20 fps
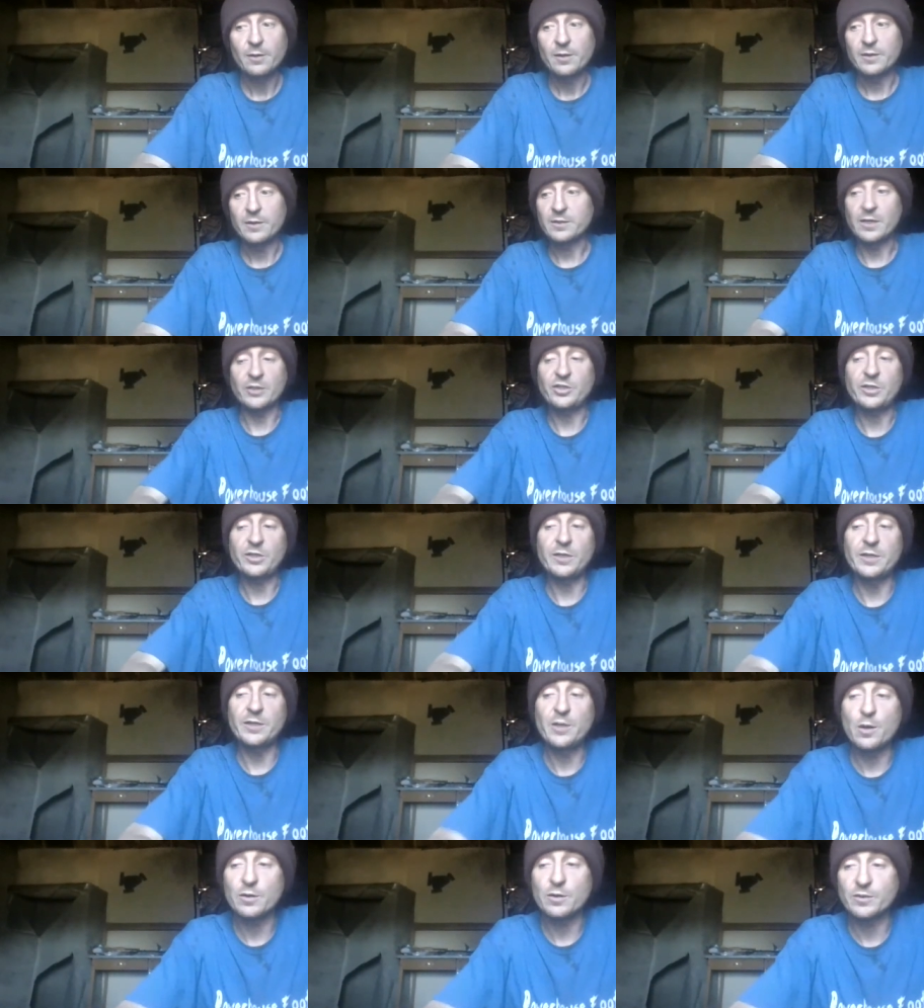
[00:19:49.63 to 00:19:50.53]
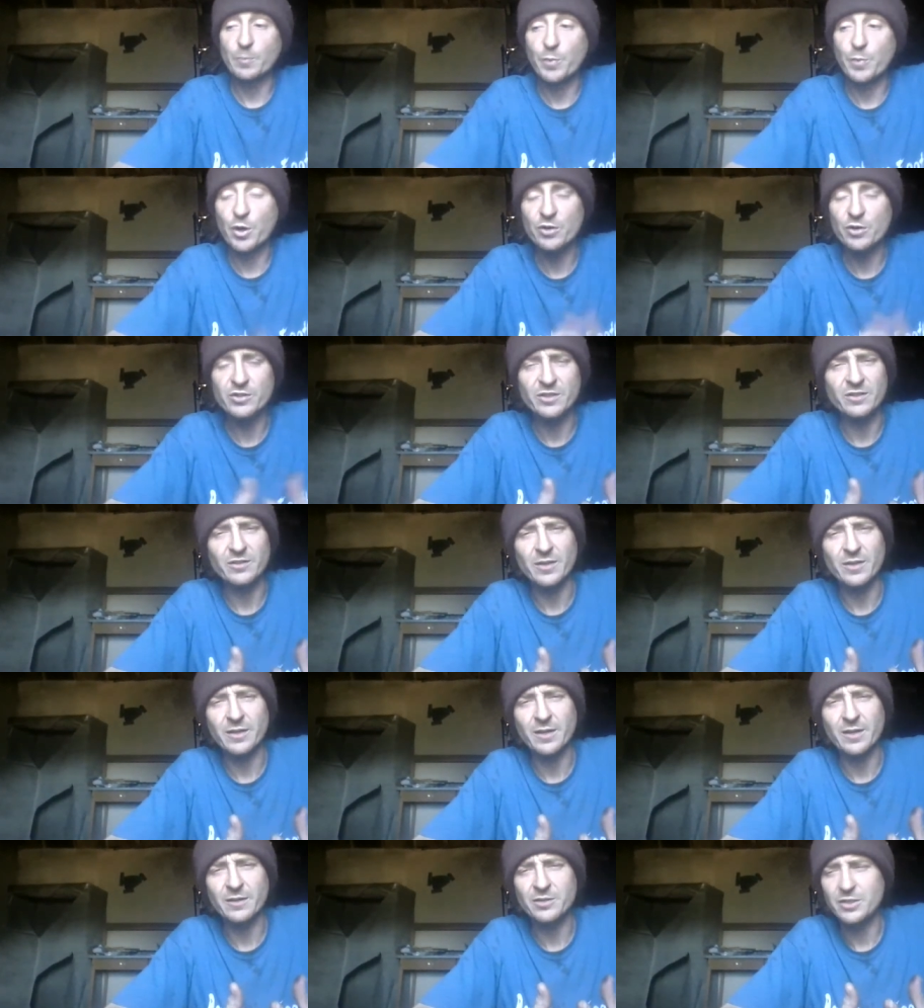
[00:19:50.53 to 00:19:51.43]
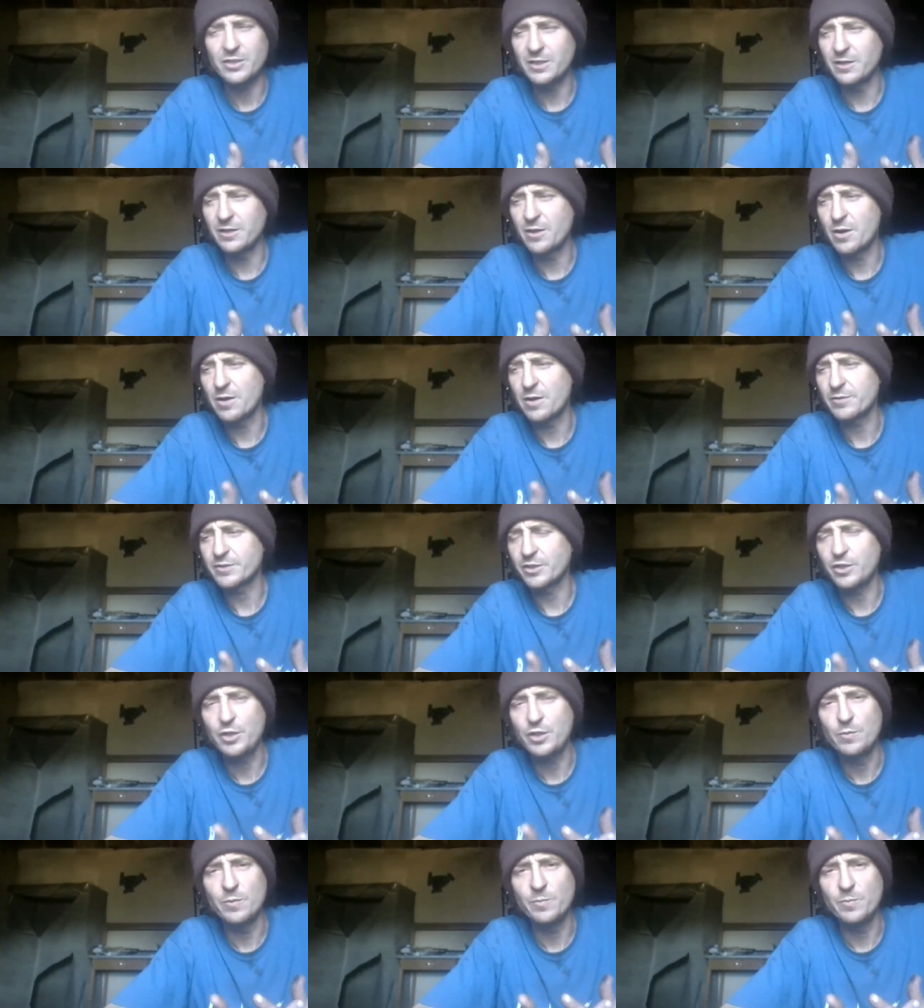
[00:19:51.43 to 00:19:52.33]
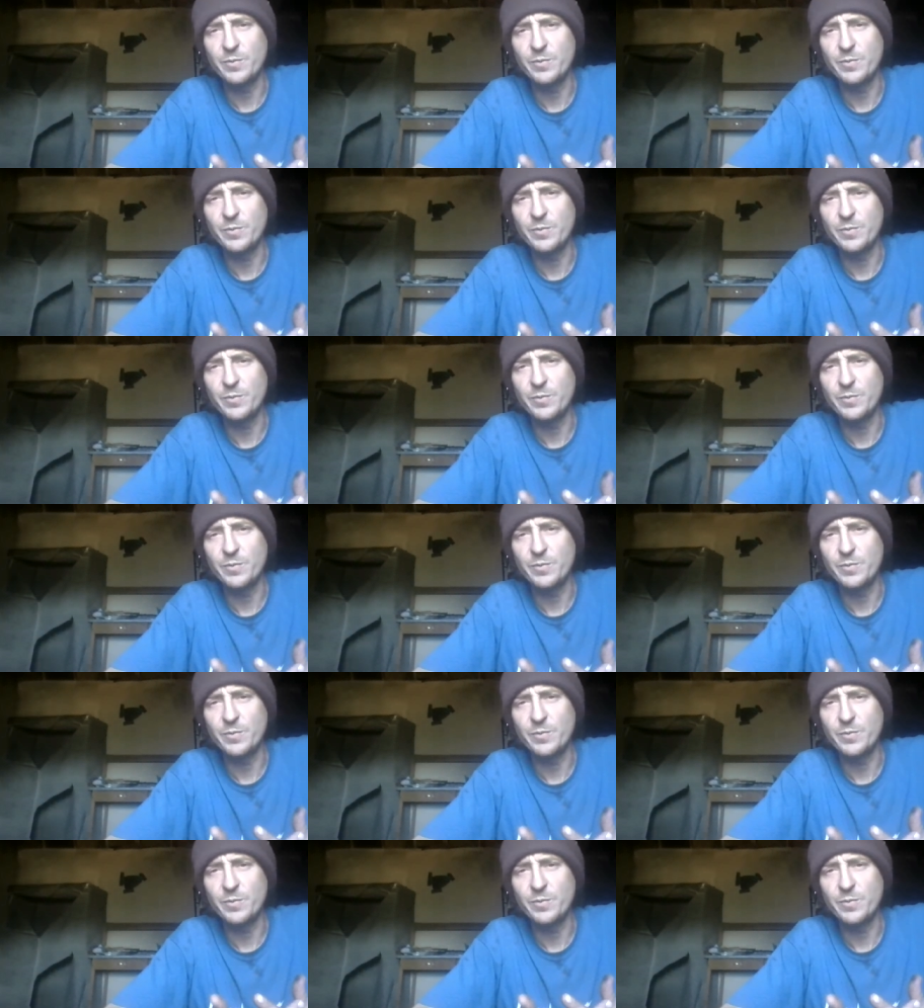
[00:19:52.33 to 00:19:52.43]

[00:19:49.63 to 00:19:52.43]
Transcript: It's like she didn't know I was a person. Like she didn't know I was a human